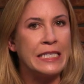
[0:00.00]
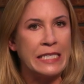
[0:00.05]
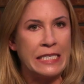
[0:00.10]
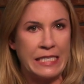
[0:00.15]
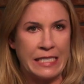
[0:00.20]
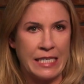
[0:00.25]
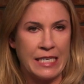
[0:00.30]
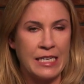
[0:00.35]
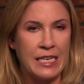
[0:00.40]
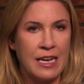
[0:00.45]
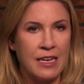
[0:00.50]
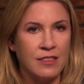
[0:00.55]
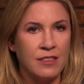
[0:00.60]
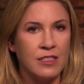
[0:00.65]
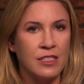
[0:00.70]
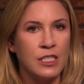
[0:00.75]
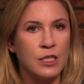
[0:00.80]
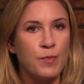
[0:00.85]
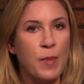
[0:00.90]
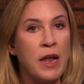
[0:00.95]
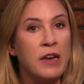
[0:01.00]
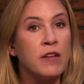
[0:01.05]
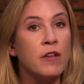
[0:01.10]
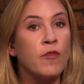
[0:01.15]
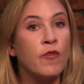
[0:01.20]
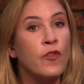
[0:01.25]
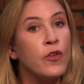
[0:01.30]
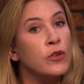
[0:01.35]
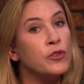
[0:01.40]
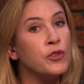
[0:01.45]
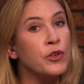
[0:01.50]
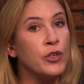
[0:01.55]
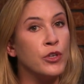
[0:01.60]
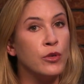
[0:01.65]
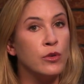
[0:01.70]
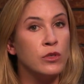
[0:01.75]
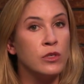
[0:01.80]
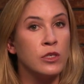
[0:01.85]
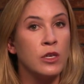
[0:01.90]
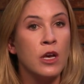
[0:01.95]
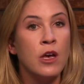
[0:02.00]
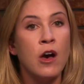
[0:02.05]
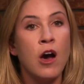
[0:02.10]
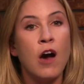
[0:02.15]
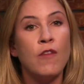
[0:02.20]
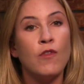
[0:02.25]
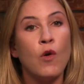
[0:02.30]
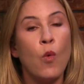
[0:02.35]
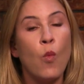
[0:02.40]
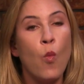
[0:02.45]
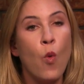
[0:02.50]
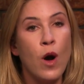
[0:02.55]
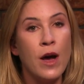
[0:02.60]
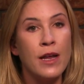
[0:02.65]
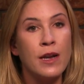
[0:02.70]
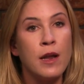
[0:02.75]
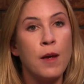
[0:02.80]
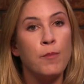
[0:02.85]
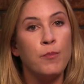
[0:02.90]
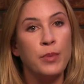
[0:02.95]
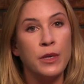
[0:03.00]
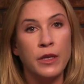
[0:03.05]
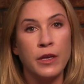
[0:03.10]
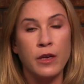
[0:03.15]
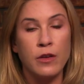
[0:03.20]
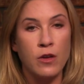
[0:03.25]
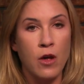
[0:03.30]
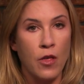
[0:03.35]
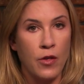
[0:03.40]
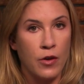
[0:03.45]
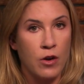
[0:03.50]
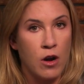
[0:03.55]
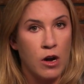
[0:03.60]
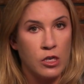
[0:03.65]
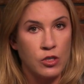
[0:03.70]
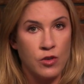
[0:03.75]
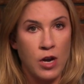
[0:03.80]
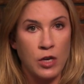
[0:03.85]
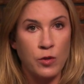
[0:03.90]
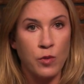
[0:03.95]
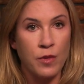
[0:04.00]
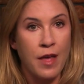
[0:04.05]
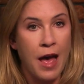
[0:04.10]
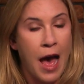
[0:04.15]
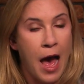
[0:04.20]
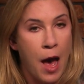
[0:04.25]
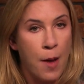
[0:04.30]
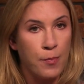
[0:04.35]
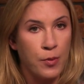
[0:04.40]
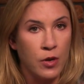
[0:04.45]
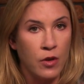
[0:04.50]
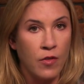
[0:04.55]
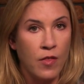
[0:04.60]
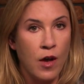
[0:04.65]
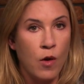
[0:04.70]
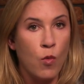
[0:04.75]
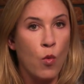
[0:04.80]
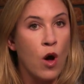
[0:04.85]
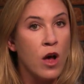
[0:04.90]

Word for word: Deasy has suspended future use of a $1 billion contract with Apple that